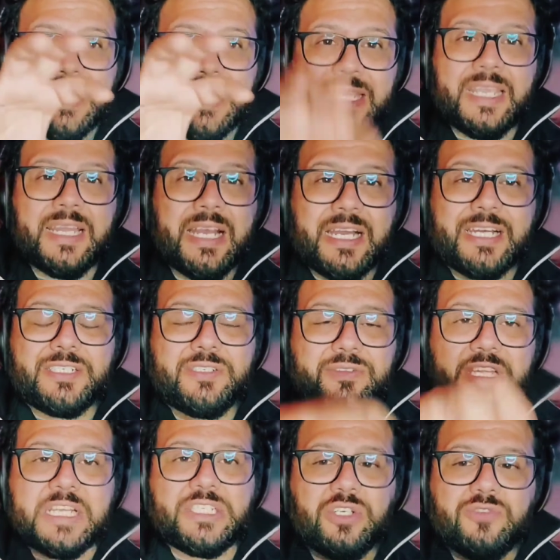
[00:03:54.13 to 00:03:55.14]
Get out of
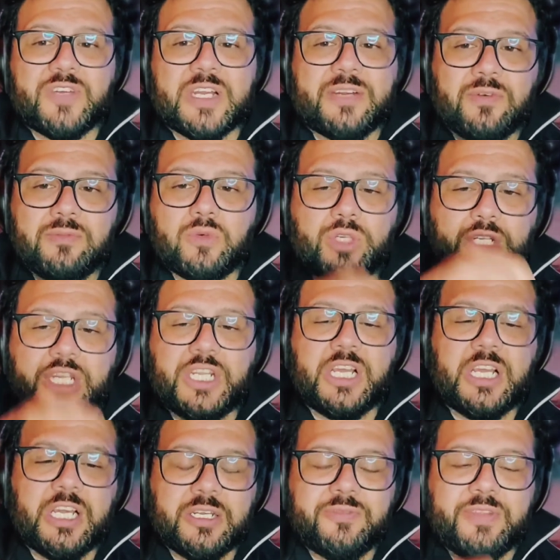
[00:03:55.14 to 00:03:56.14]
that survival mode. Get
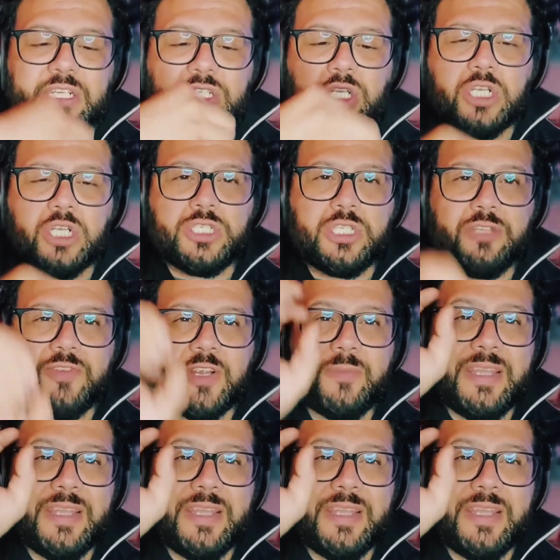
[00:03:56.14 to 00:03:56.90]
out of that toxic environment.